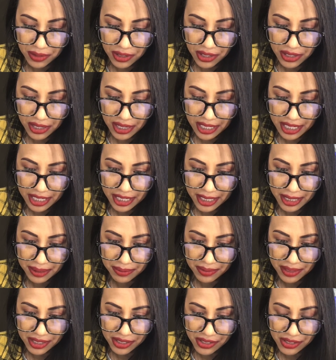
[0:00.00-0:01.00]
there.
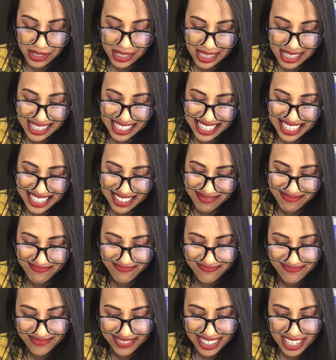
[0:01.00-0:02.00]
As you can see,
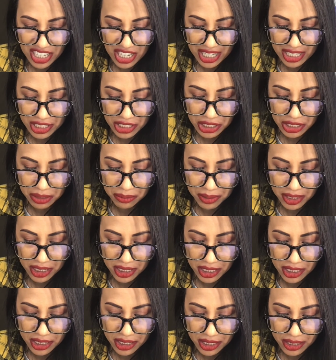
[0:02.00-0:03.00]
not too much.